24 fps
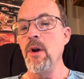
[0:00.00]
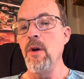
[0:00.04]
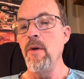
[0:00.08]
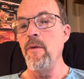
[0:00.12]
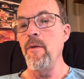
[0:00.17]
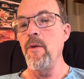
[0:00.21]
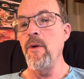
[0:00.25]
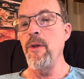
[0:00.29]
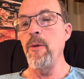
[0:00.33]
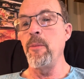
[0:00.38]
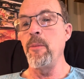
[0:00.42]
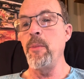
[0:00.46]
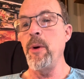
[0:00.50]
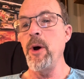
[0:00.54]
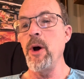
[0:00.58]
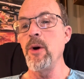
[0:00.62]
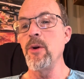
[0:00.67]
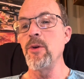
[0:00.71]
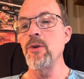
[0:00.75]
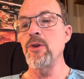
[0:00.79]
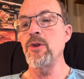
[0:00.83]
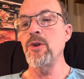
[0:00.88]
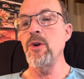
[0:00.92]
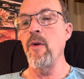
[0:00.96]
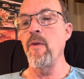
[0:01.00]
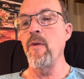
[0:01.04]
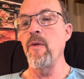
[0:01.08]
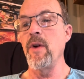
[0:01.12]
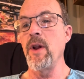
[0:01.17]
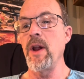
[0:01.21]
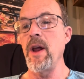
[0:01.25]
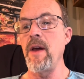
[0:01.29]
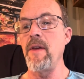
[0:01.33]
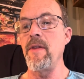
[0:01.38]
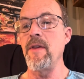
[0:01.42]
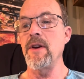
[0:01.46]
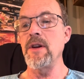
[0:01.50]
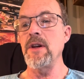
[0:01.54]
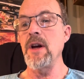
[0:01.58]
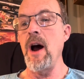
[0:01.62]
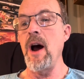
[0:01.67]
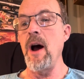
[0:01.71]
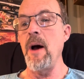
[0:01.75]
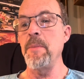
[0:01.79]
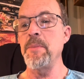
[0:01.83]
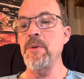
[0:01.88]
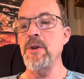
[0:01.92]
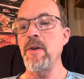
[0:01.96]
for the post, to overlay the
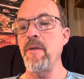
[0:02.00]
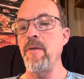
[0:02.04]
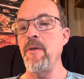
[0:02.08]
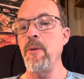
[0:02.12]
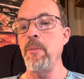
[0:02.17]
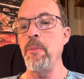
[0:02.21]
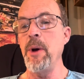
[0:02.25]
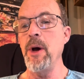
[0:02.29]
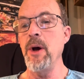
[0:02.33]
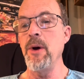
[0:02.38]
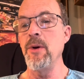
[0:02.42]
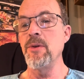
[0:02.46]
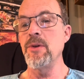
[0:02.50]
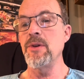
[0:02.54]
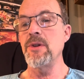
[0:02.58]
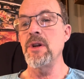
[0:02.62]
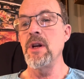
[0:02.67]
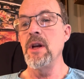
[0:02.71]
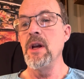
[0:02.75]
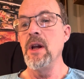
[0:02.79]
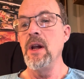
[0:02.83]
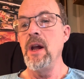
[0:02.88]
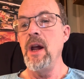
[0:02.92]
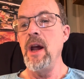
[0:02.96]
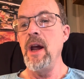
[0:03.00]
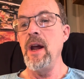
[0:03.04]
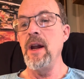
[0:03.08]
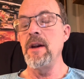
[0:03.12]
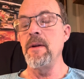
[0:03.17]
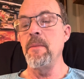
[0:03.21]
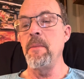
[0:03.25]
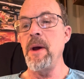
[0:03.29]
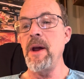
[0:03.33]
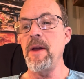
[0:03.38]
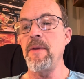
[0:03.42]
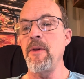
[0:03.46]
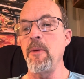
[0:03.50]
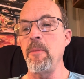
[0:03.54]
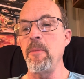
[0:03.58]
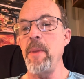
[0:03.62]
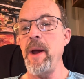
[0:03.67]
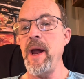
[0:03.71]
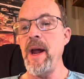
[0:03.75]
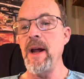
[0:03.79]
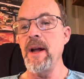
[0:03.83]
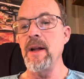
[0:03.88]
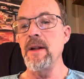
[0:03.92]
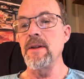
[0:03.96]
tops of the post, and to make their
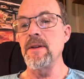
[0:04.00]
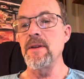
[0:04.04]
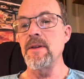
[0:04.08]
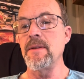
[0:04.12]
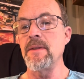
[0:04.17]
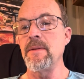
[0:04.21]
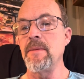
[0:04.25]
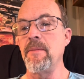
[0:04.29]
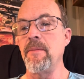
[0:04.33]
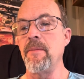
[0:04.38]
bands.